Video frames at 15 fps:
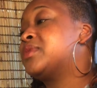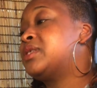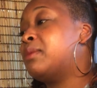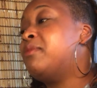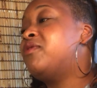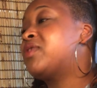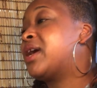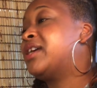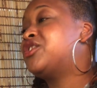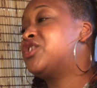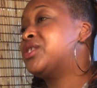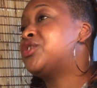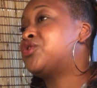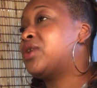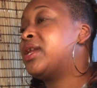some of you guys
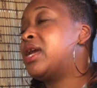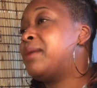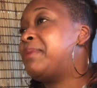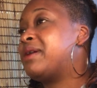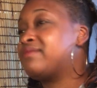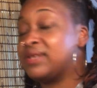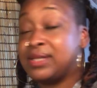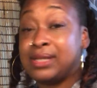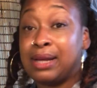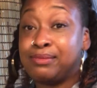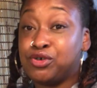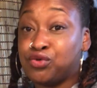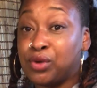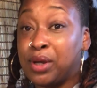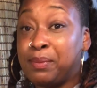just straight up have to
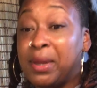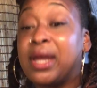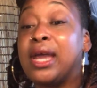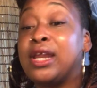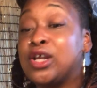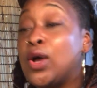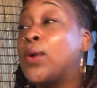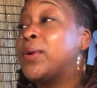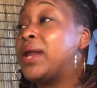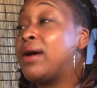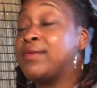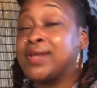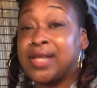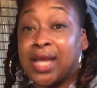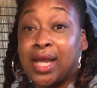stop dreaming and going
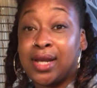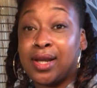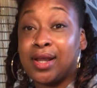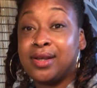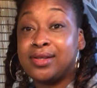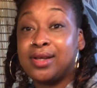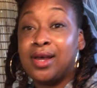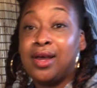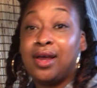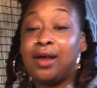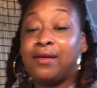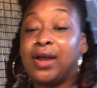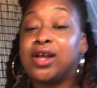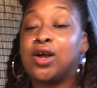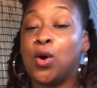out and getting it.
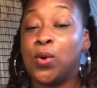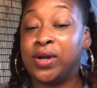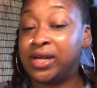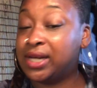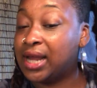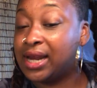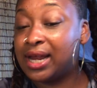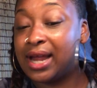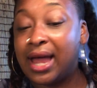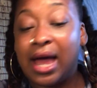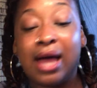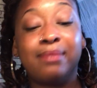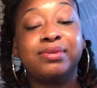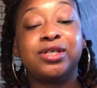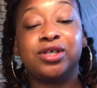All right, go on to dating
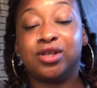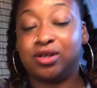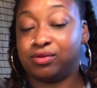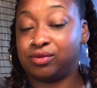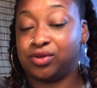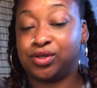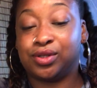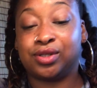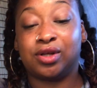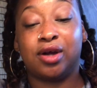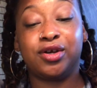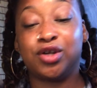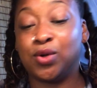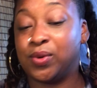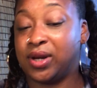apps, you know, just
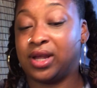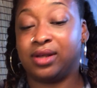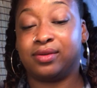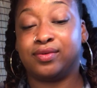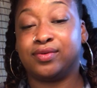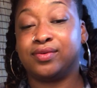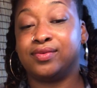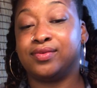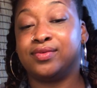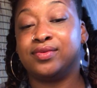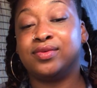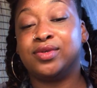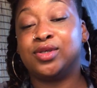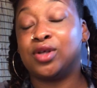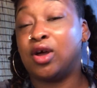start doing it.
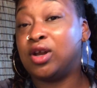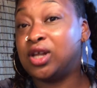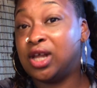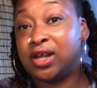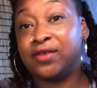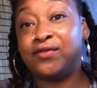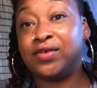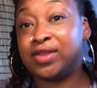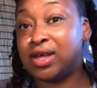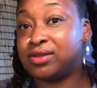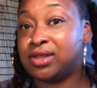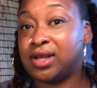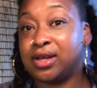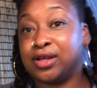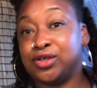Start looking for
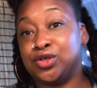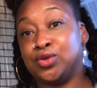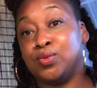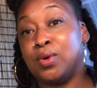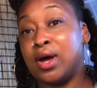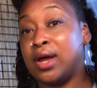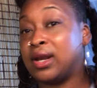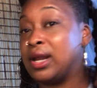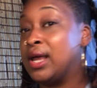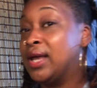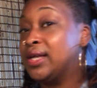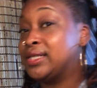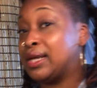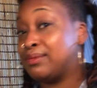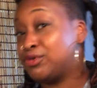that thing that you want.
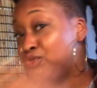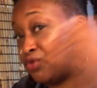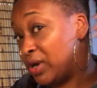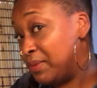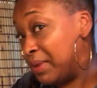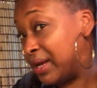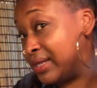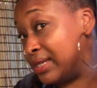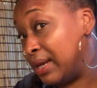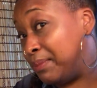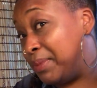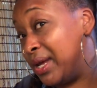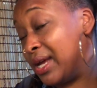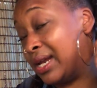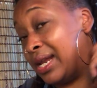Stop dreaming,
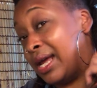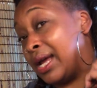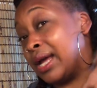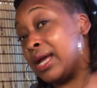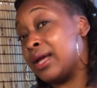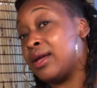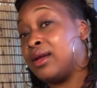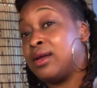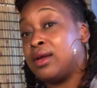stop being like